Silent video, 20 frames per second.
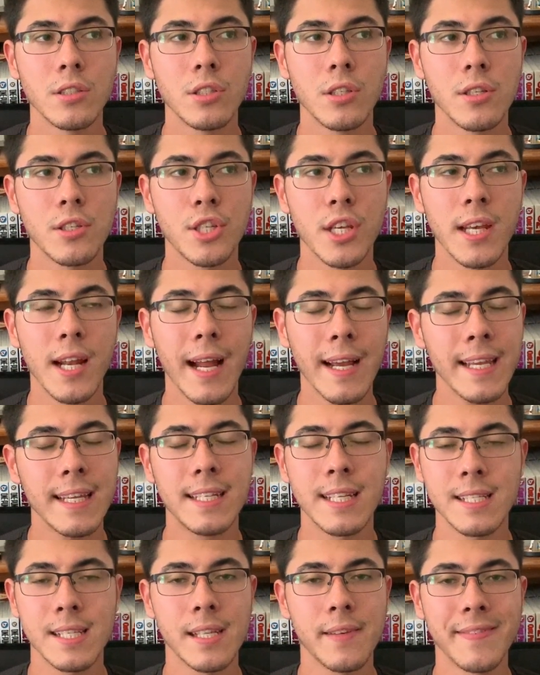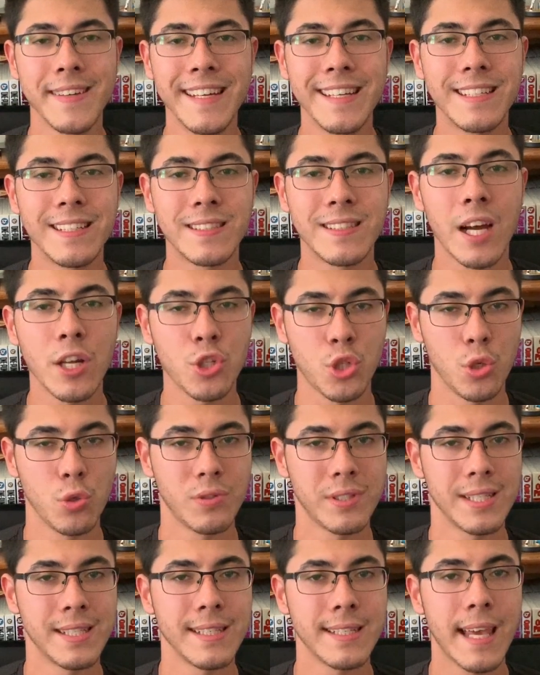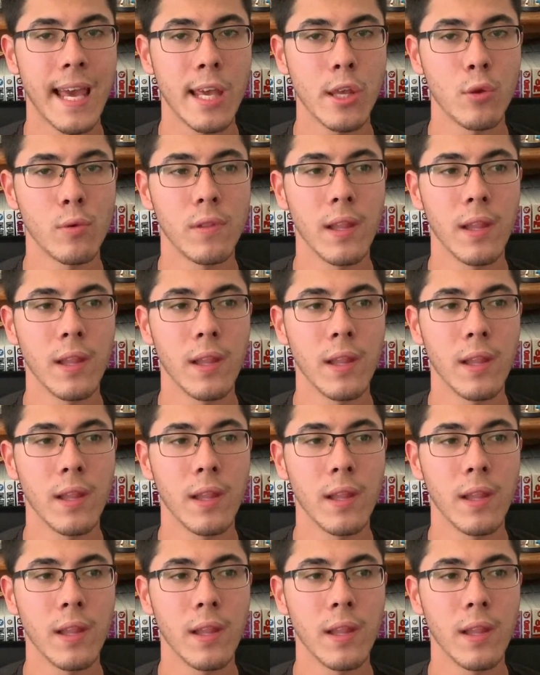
Shigaraki doesn't even need to touch you to decay you.